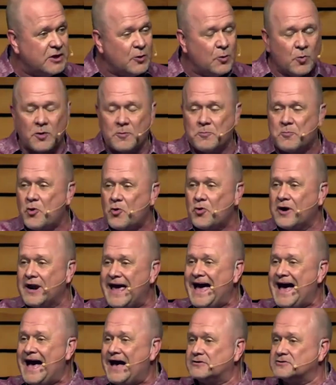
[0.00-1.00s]
were poured
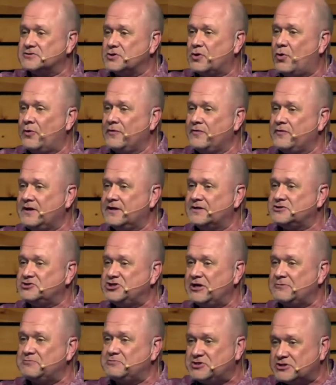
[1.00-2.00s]
out on the
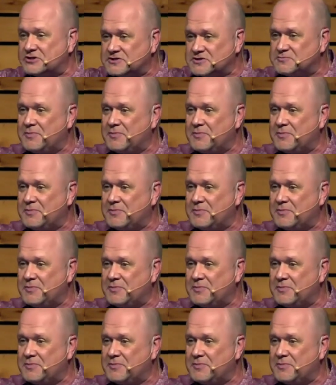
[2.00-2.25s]
Egyptians,